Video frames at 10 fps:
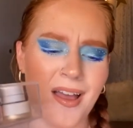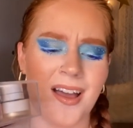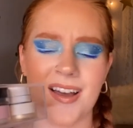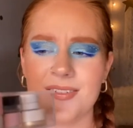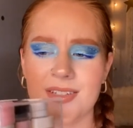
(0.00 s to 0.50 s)

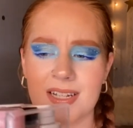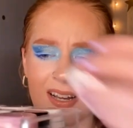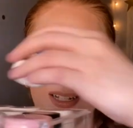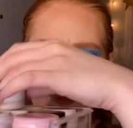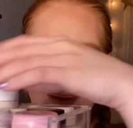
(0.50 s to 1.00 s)
of the
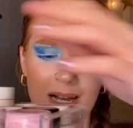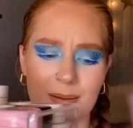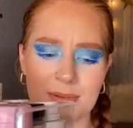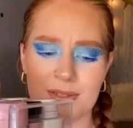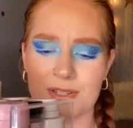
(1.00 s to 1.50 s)

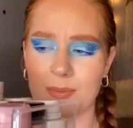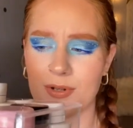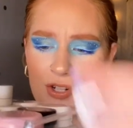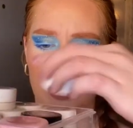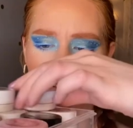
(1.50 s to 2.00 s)
Colourpop Super
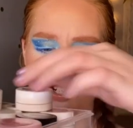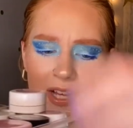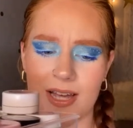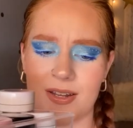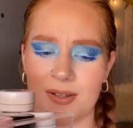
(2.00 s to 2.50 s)
Shock
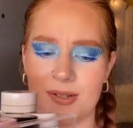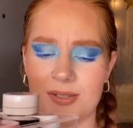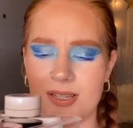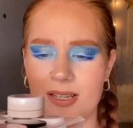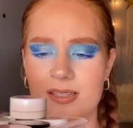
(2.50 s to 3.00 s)

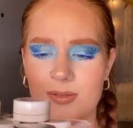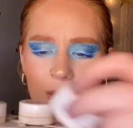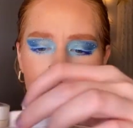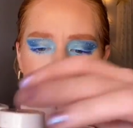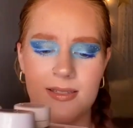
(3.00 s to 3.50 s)
shadows as
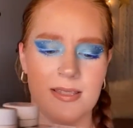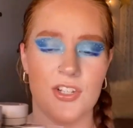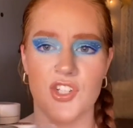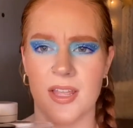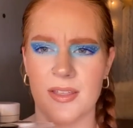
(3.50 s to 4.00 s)
well as the
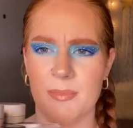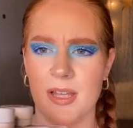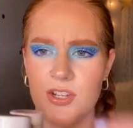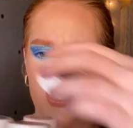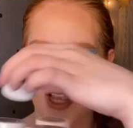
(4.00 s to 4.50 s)
Jelly
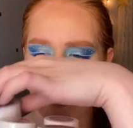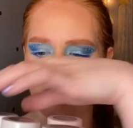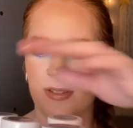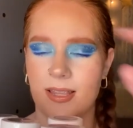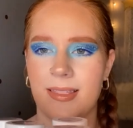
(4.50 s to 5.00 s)
Mutt
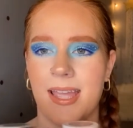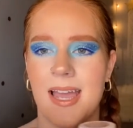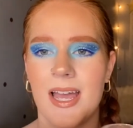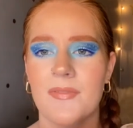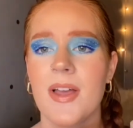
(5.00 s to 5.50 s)
shadows that they
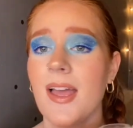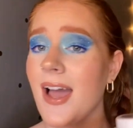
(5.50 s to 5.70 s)
have.